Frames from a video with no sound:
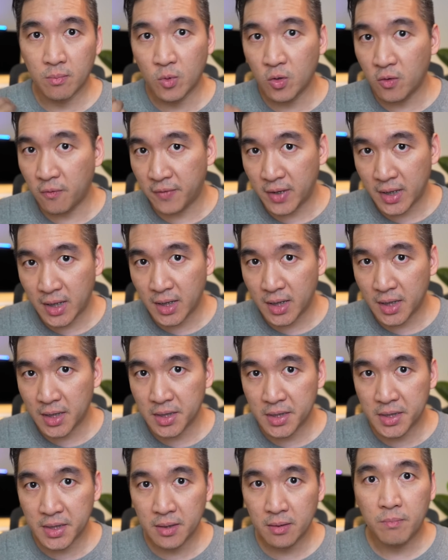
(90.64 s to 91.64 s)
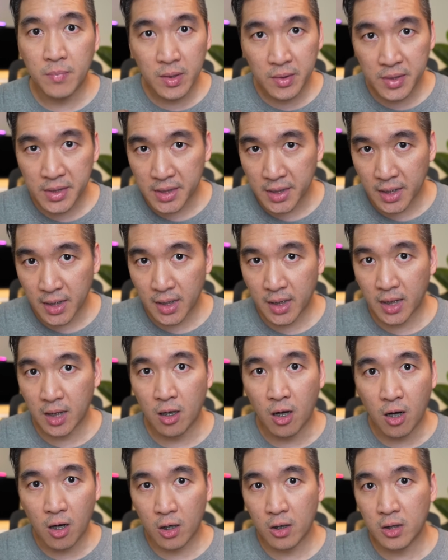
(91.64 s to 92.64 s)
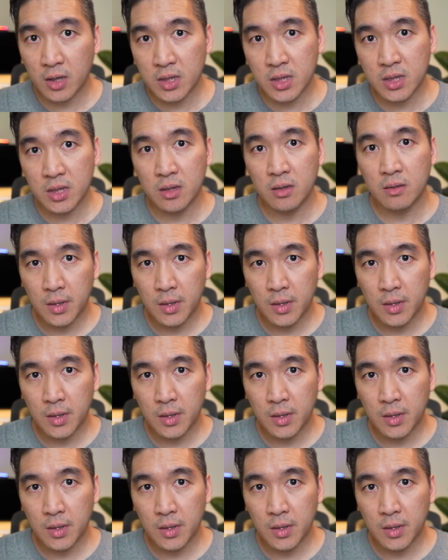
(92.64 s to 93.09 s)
movies, music, art.